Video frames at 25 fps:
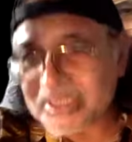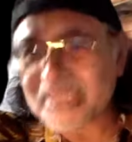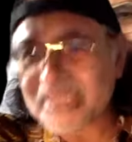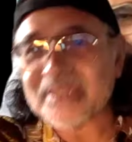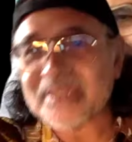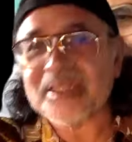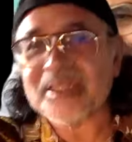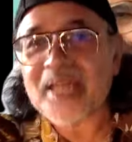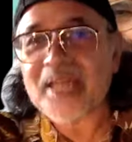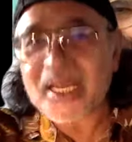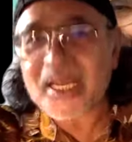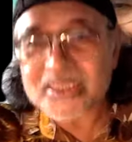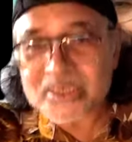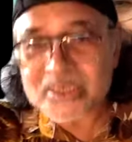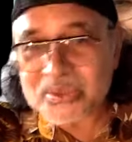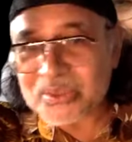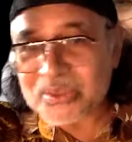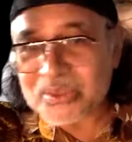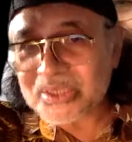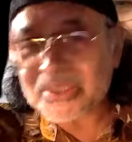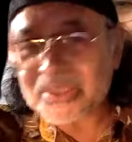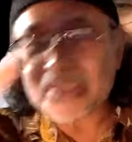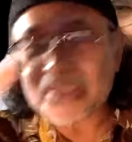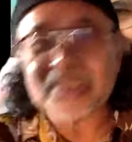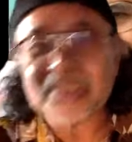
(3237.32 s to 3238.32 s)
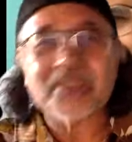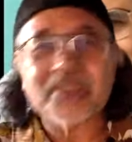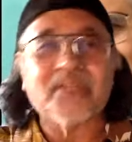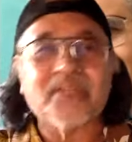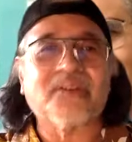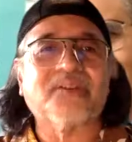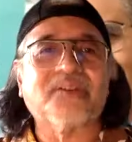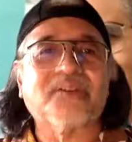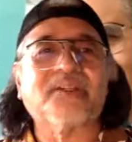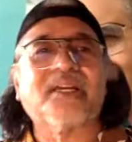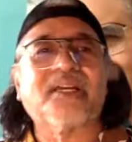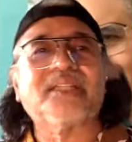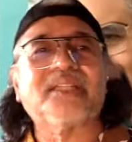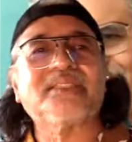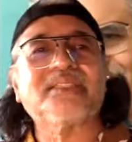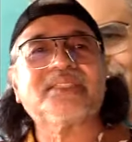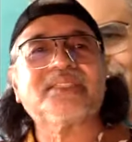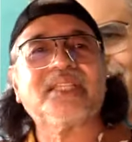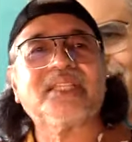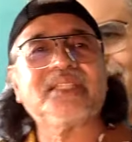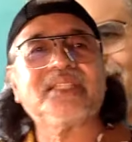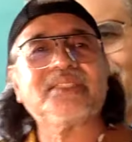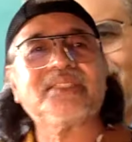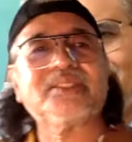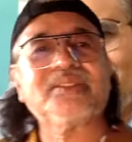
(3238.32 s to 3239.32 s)
and DAS 3s in their
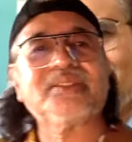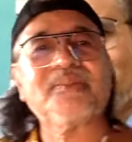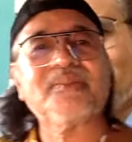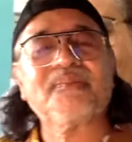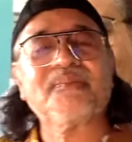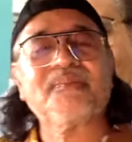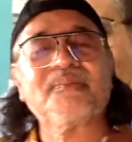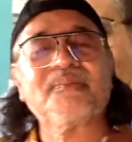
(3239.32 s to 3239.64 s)
organization.